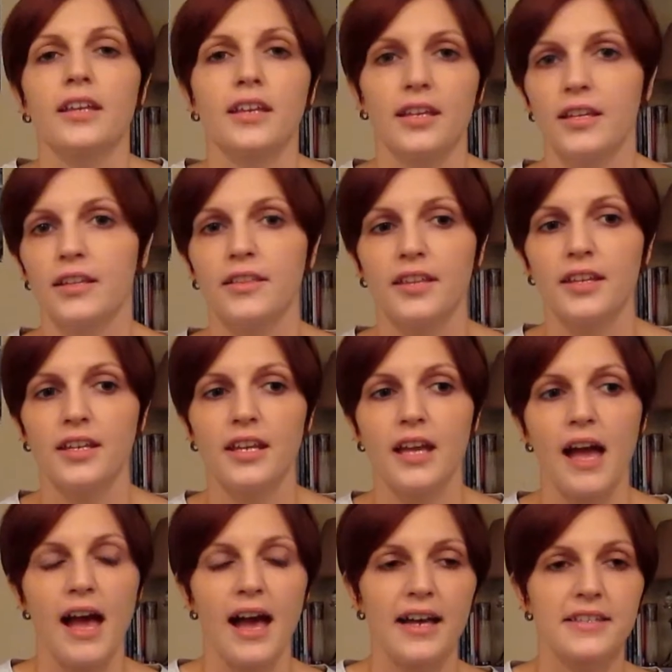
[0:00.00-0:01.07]
Ethan
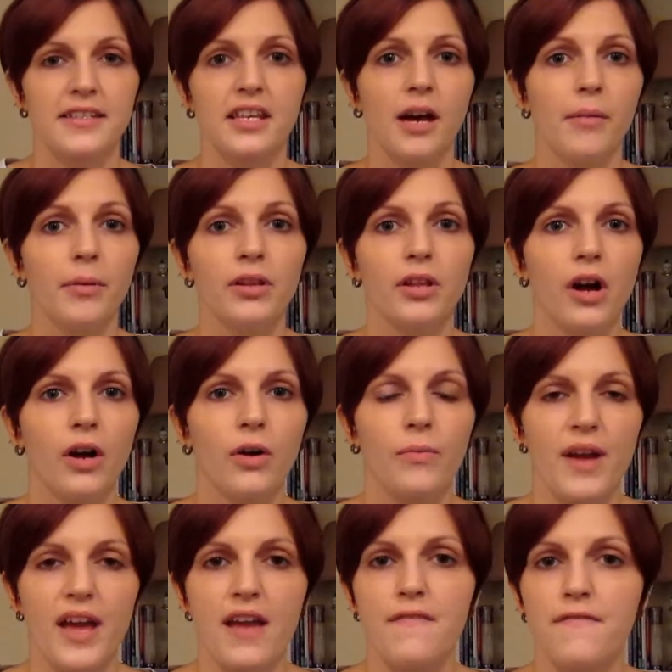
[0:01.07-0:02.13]
has come a long
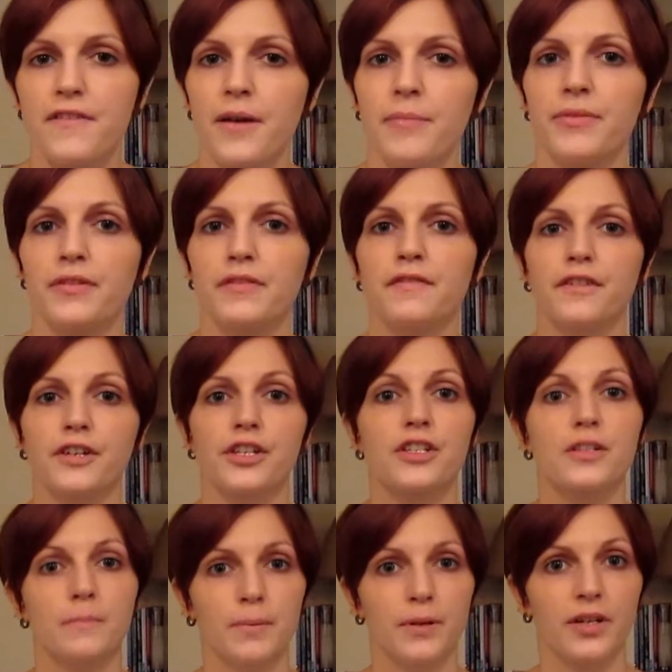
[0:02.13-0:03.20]
way from the
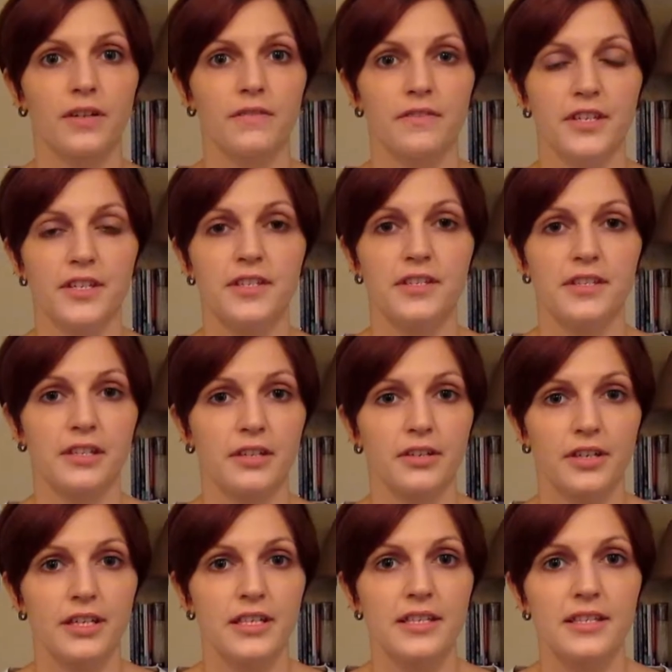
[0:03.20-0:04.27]
first book of this
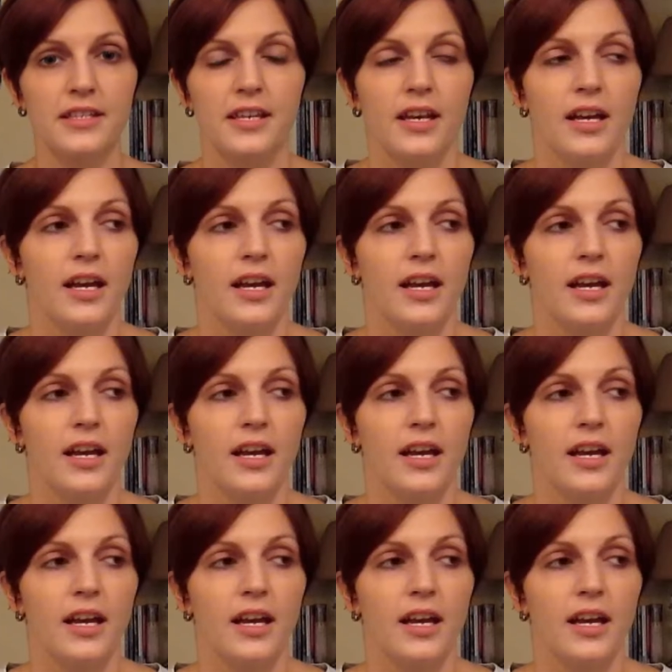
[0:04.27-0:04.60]
series.